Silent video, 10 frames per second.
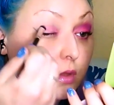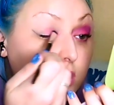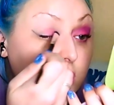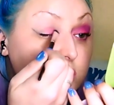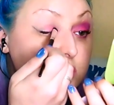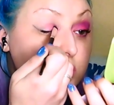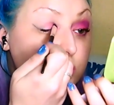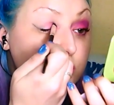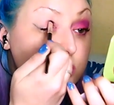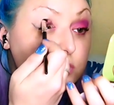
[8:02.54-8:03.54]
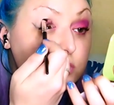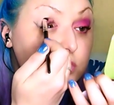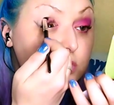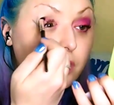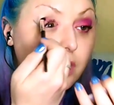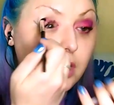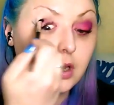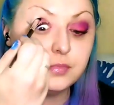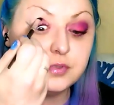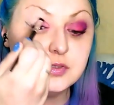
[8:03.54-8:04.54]
So you just want to go up to
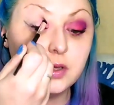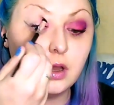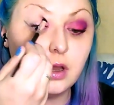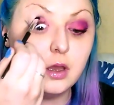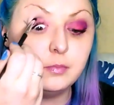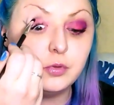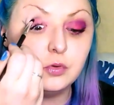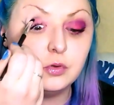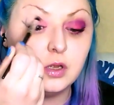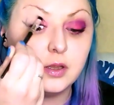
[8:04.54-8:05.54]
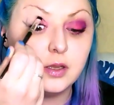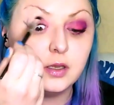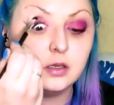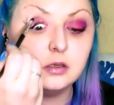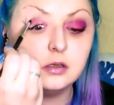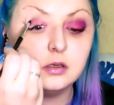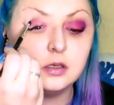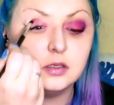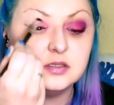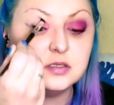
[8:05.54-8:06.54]
where your eyeball line is,
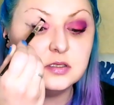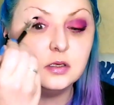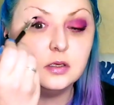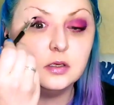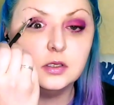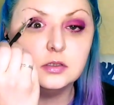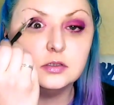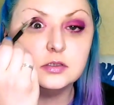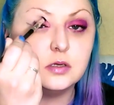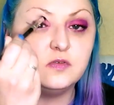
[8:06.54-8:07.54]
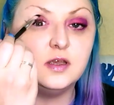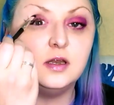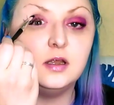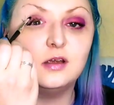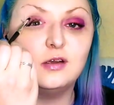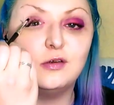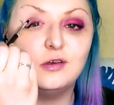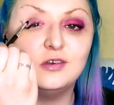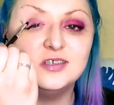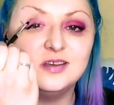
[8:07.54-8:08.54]
so you can feel it across your
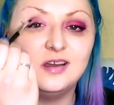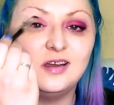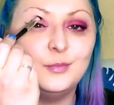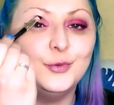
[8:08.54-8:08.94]
eyeball.